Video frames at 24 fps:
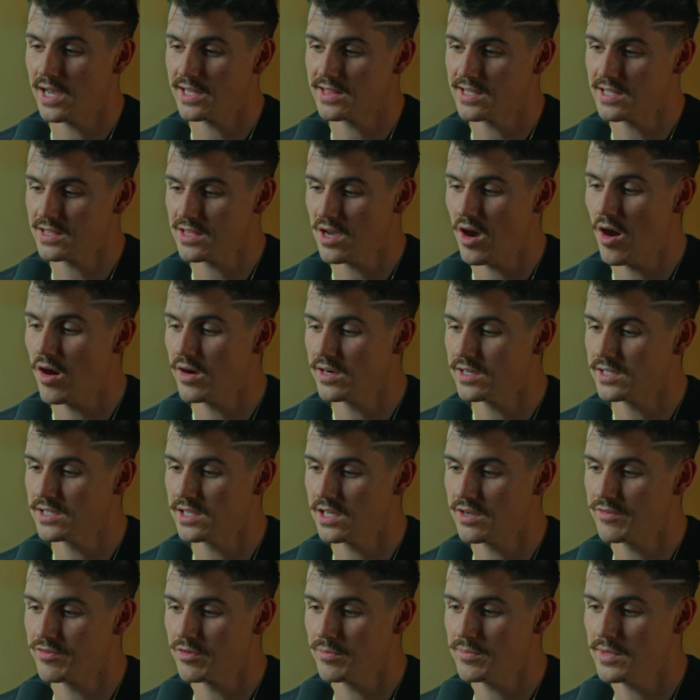I think the hardest
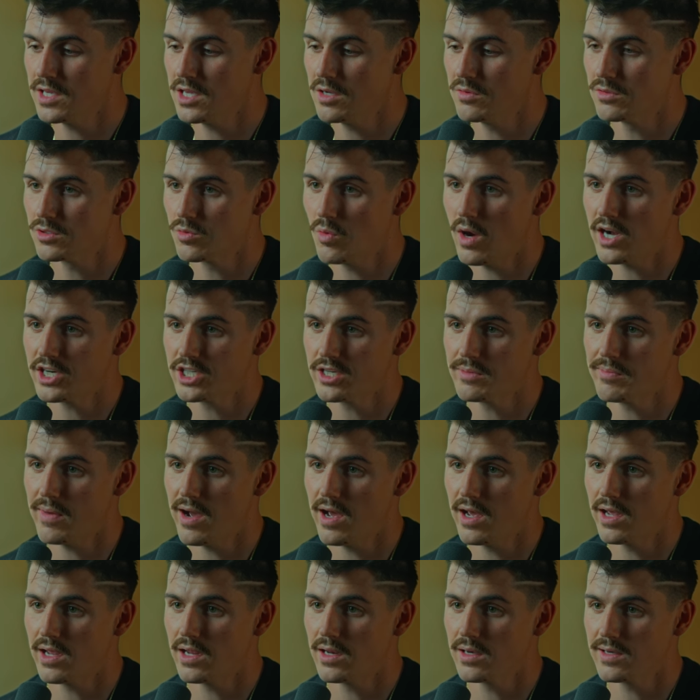thing for me was watching
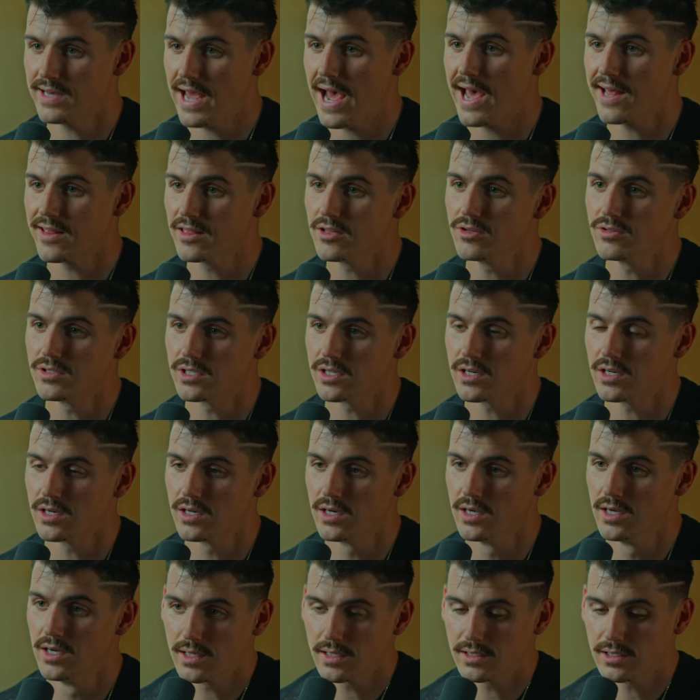my dad lose her.
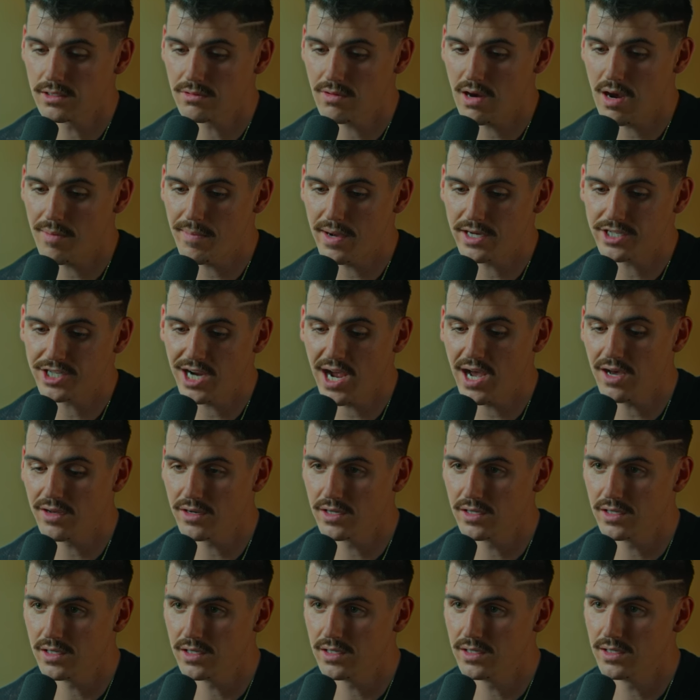Because throughout my
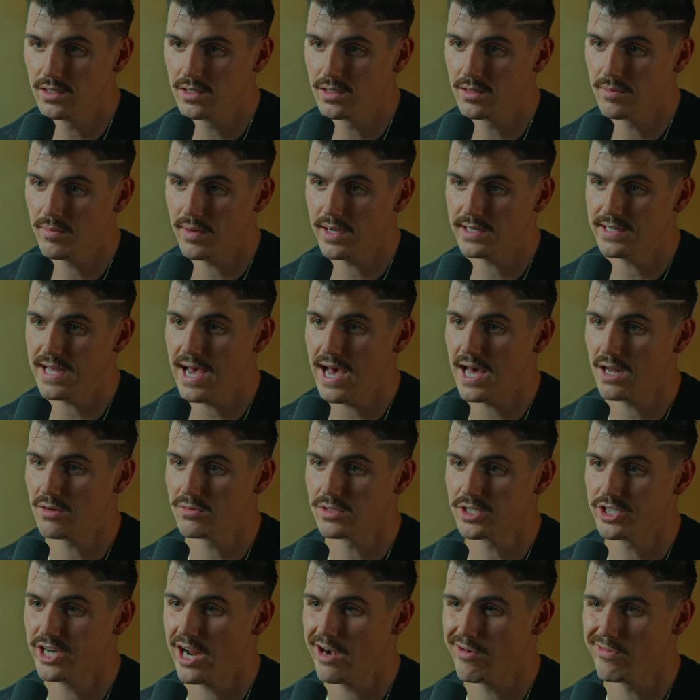childhood, my dad
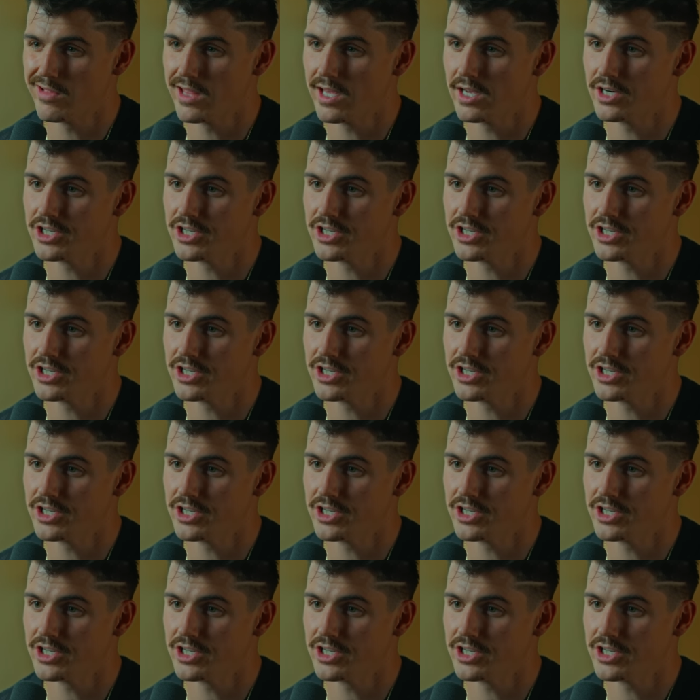was generally